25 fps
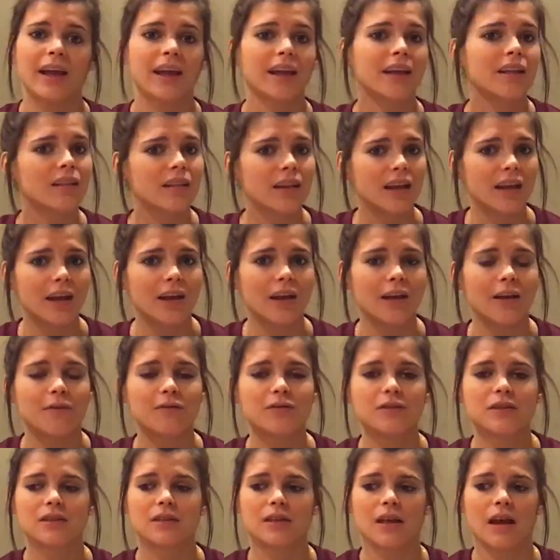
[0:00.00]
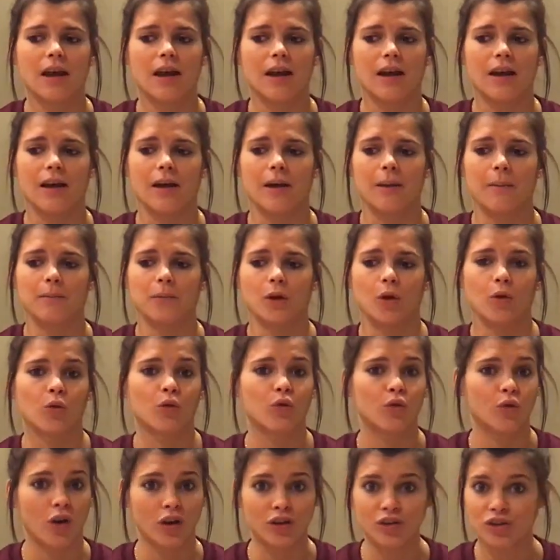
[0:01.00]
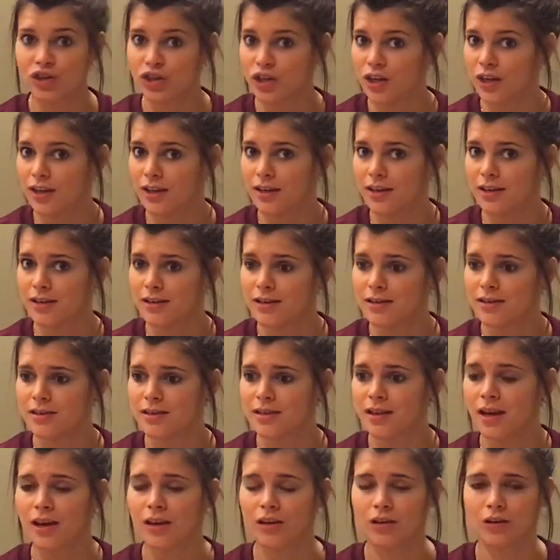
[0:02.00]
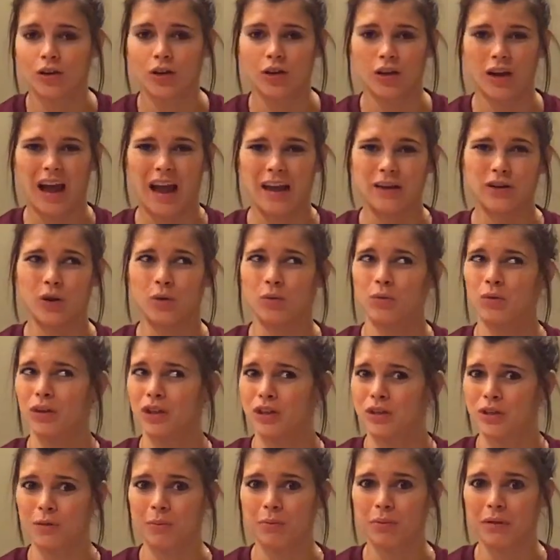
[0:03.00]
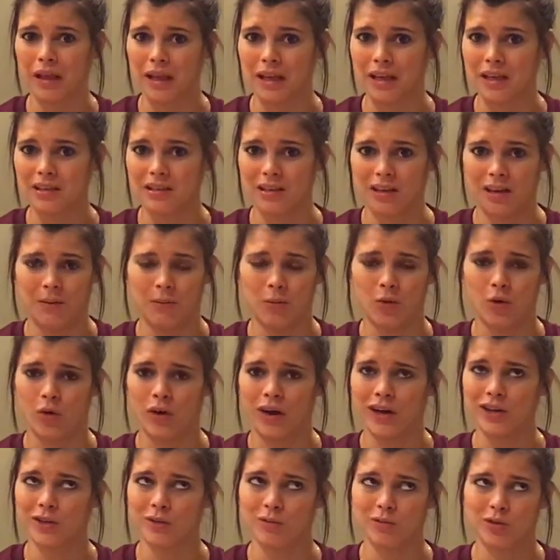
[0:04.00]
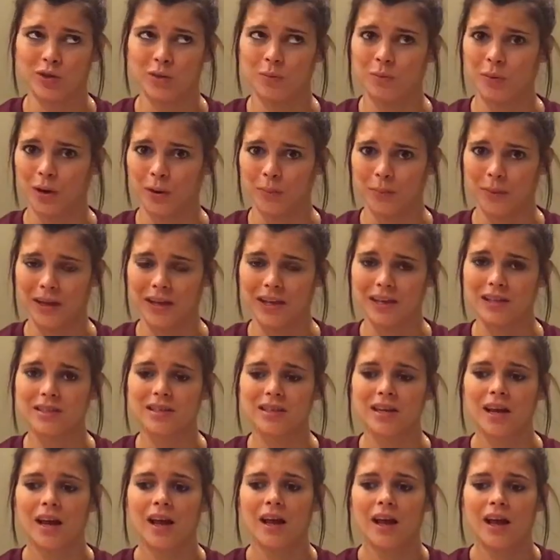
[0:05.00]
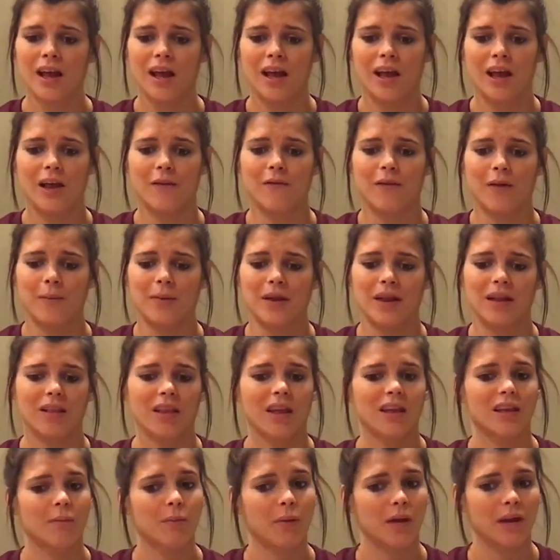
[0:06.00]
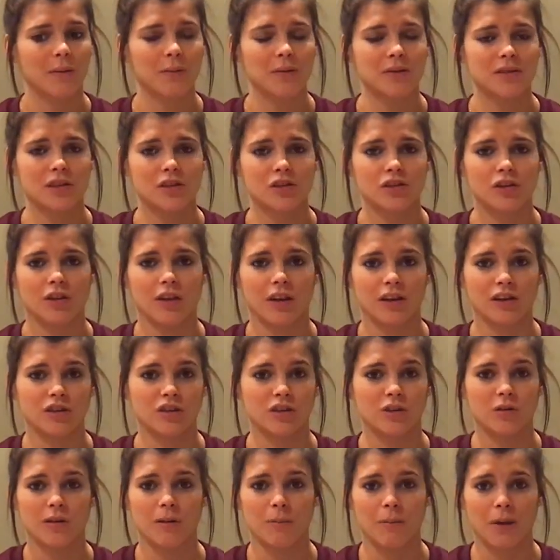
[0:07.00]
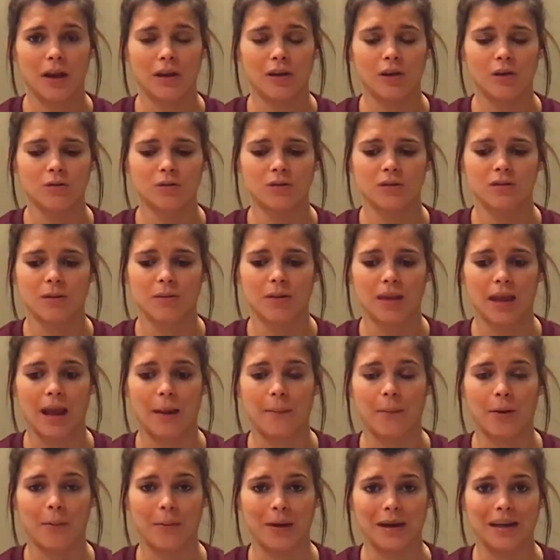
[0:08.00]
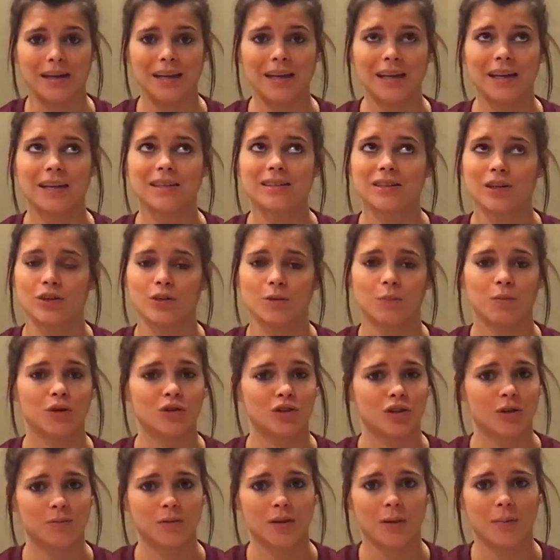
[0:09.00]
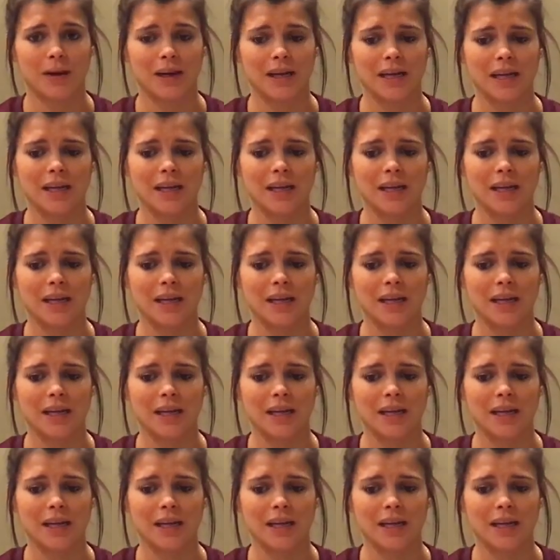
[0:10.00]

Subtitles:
leg lifts, no crunches. I don't really do planks anymore. I don't do burpees. If I'm in like the plank position, like to do commandos or something, I'm on my knees. I do push-ups on my